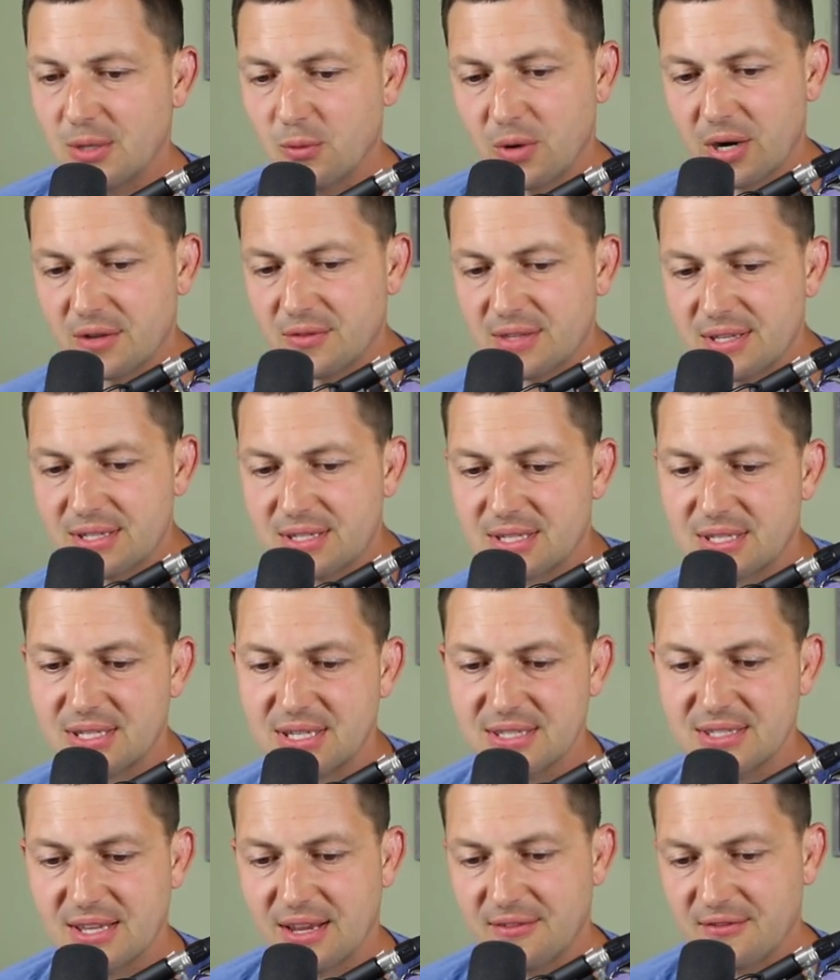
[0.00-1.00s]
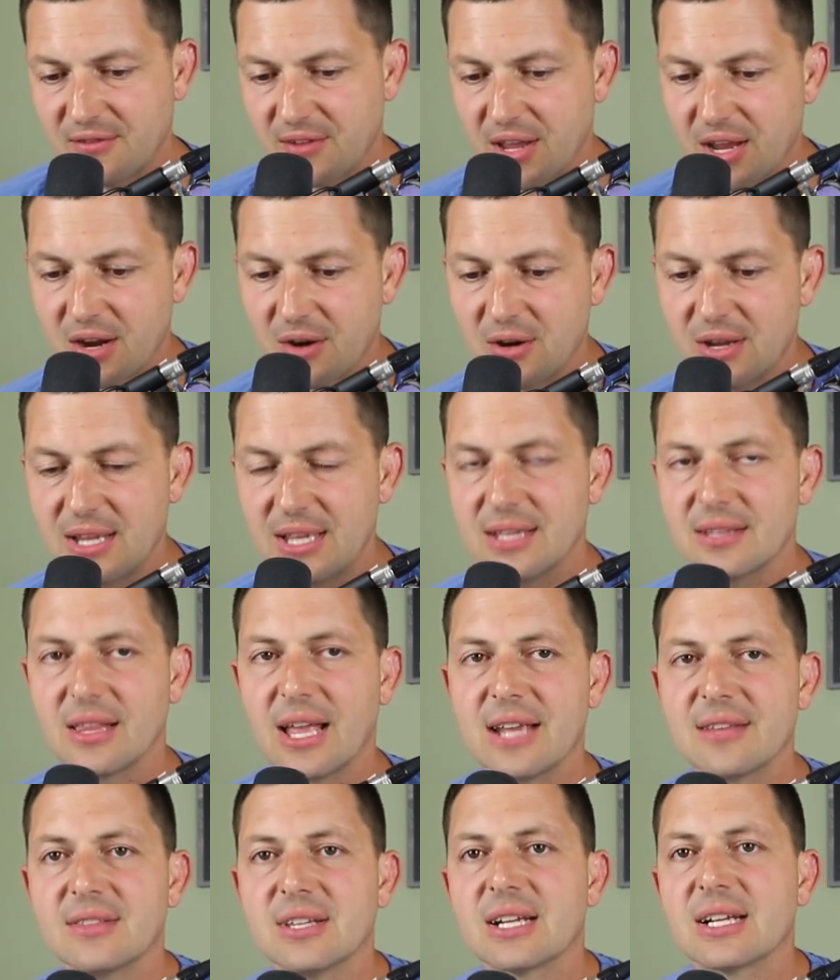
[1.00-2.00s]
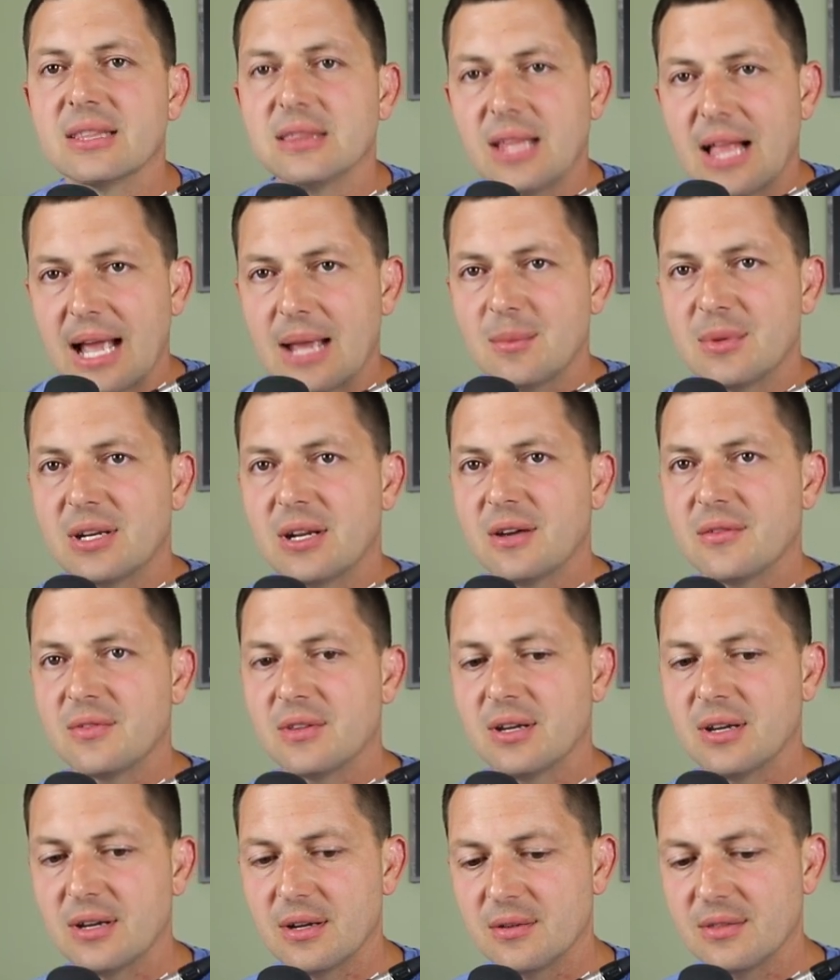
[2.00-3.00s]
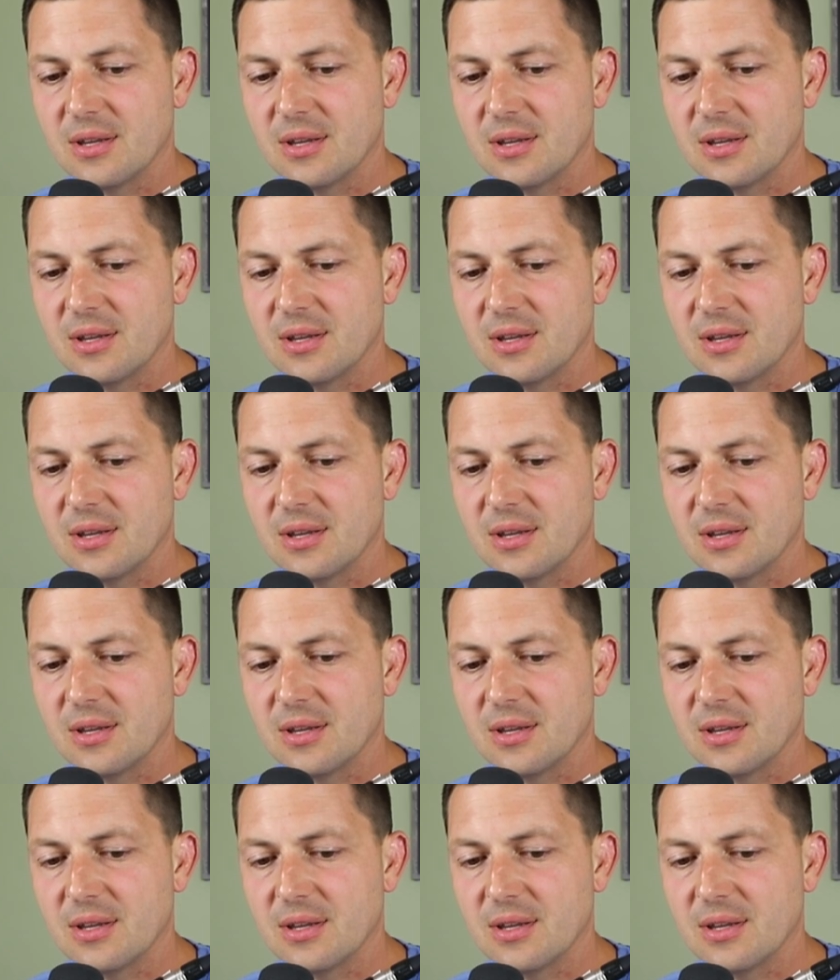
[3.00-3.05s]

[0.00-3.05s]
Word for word: where this is a very like the climate of the